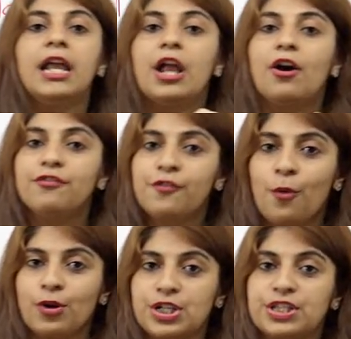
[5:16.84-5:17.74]
Now, of
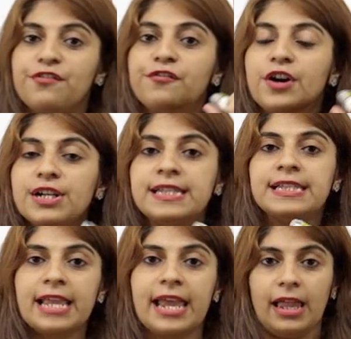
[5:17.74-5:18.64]
course, the
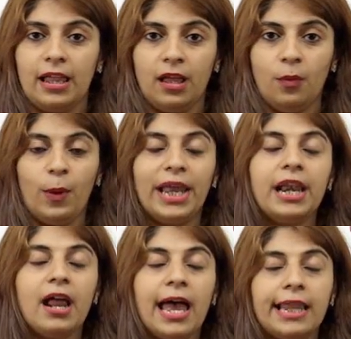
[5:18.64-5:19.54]
first thing
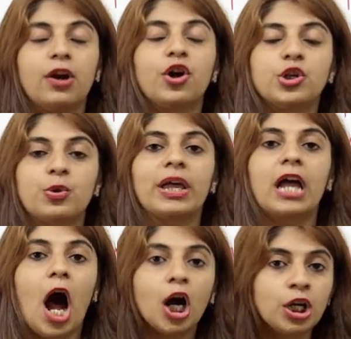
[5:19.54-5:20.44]
when an
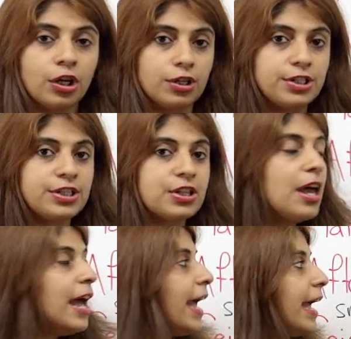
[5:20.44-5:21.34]
earthquake occurs
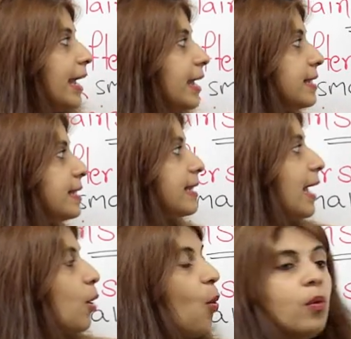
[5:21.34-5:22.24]
is
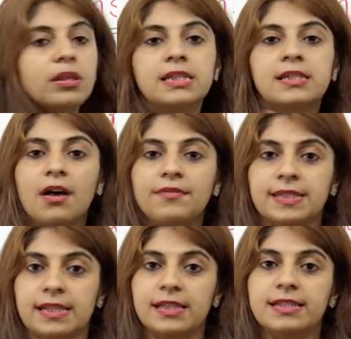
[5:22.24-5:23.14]
that all the
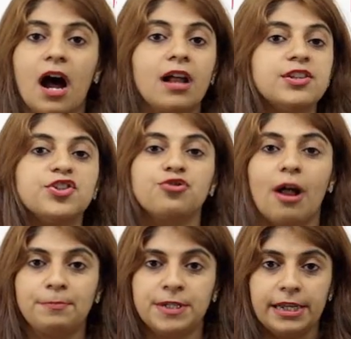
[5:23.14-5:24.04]
services are
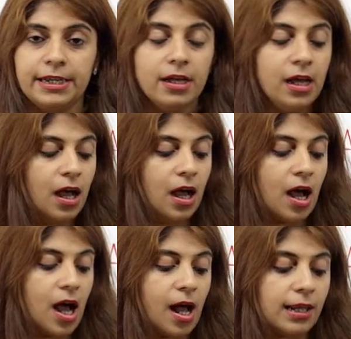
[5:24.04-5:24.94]
disrupted,
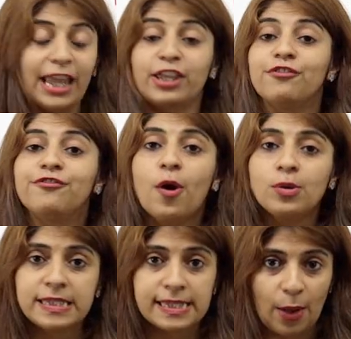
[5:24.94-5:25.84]
like your
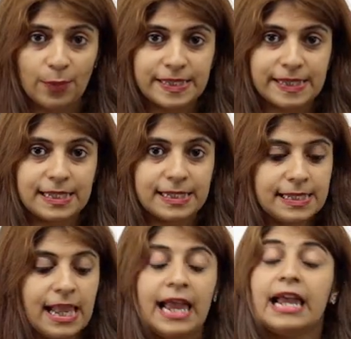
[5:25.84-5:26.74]
phone
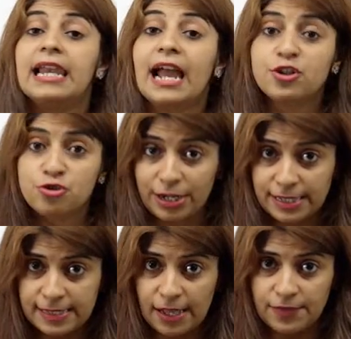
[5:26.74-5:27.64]
services,
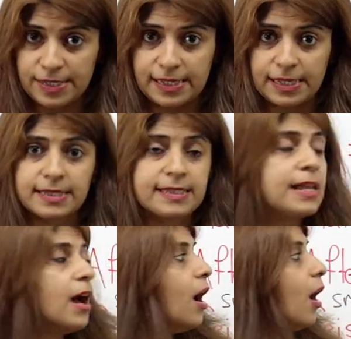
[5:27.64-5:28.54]
electric services,
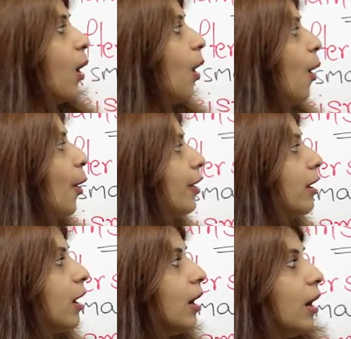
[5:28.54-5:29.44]

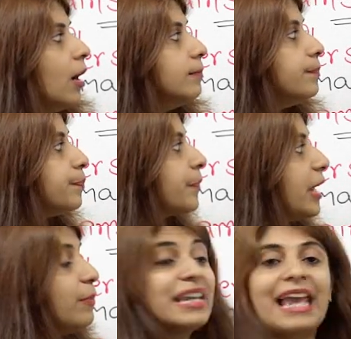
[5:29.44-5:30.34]
or
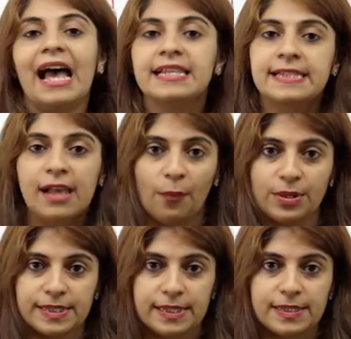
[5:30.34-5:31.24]
even gas
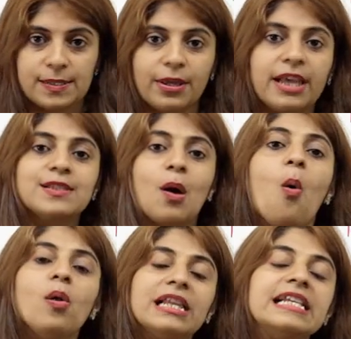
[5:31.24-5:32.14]
services. Okay, so
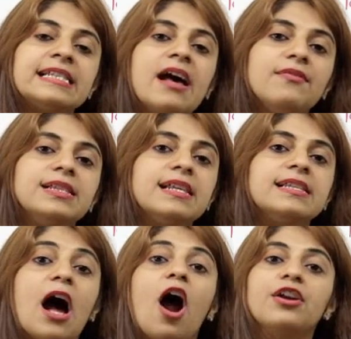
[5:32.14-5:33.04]
all these
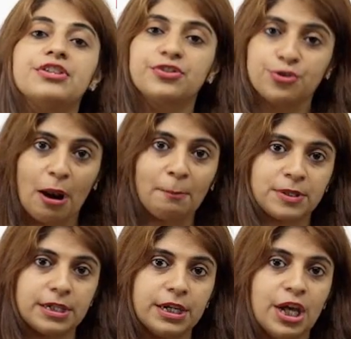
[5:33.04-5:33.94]
services are
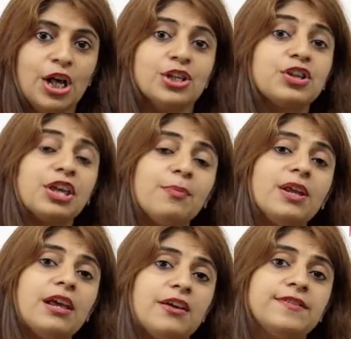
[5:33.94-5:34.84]
disrupted. So
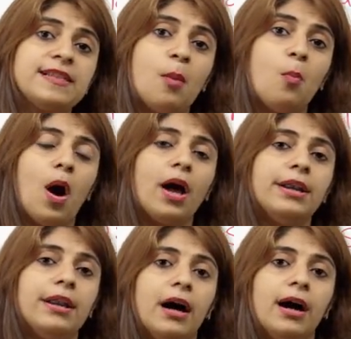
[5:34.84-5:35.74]
even if
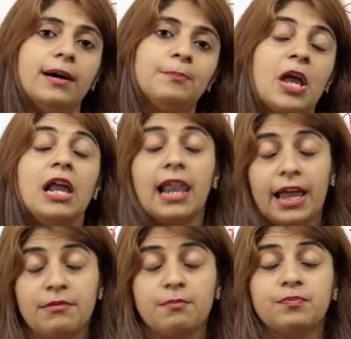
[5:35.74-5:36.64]
someone
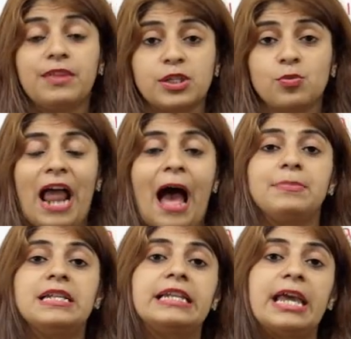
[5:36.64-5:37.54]
like that's what
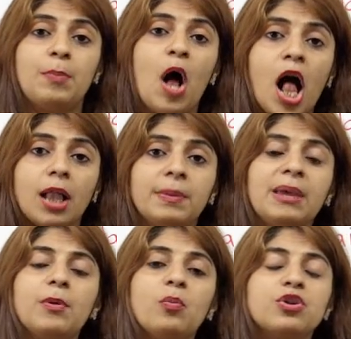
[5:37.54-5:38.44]
happened in Nepal,
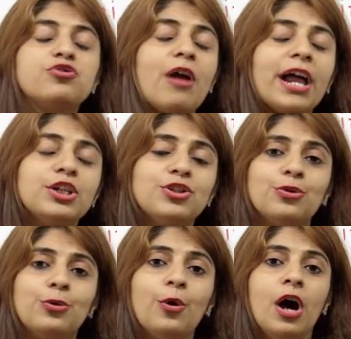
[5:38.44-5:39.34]
people were trying
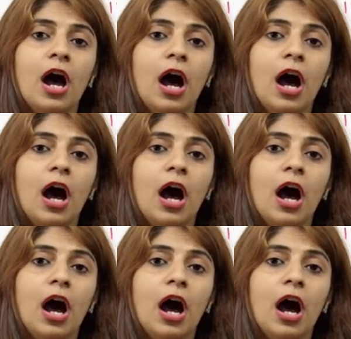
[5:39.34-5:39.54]
to